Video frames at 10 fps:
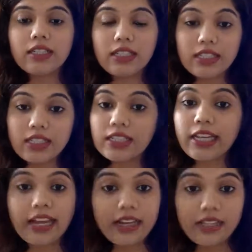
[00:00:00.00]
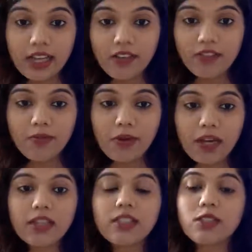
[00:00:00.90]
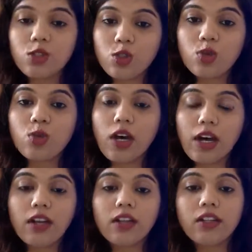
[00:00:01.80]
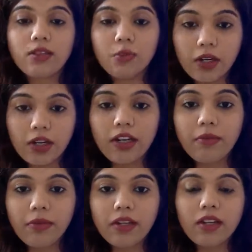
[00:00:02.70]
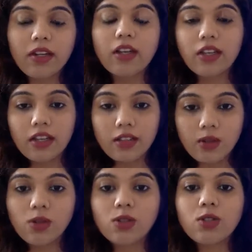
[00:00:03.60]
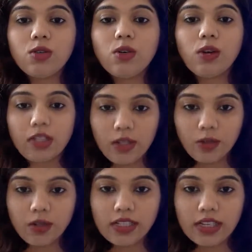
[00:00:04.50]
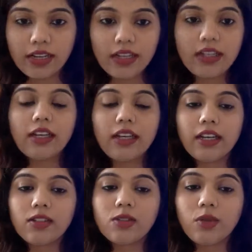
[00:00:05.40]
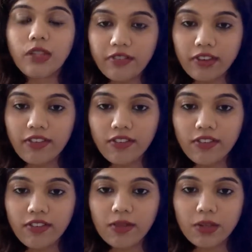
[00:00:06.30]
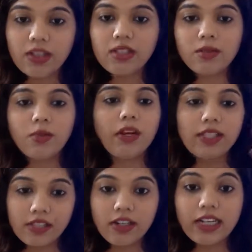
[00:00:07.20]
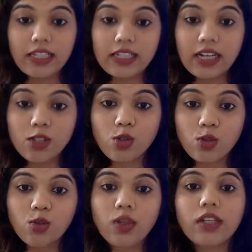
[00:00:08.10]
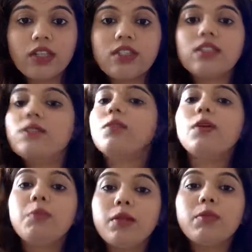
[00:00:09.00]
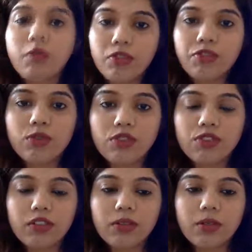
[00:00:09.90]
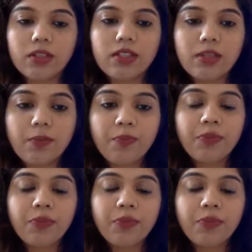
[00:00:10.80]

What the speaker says: Since this carries half the marks, so are the word limit is also on the lower side. It is only 150 words, whereas in writing task 2, it is a minimum of 250 words.